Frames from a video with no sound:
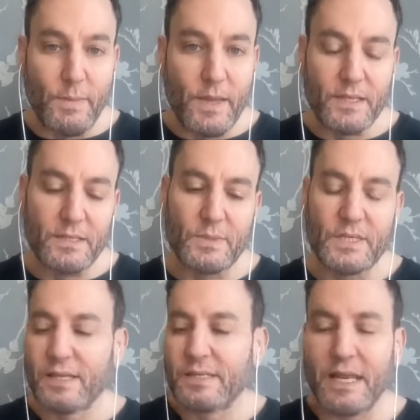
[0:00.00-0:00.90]
women, and
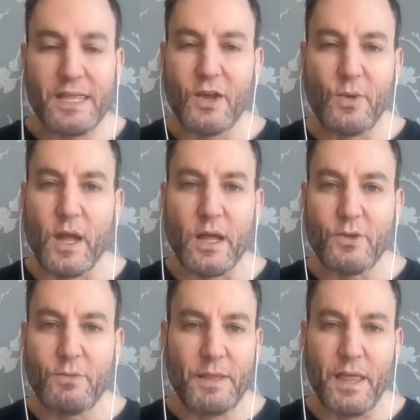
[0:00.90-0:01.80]
someone's like, is anything going on?
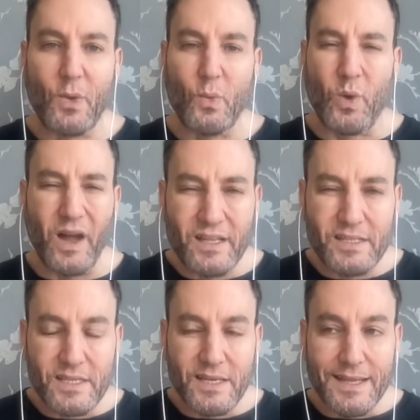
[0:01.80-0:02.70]
You'd be like,
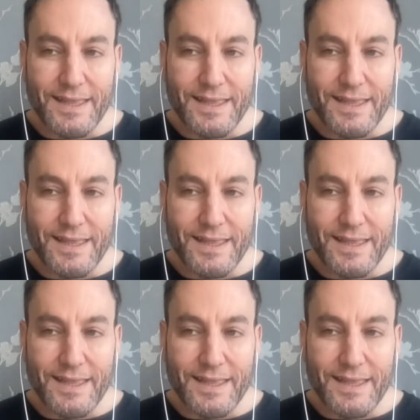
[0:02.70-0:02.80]
what?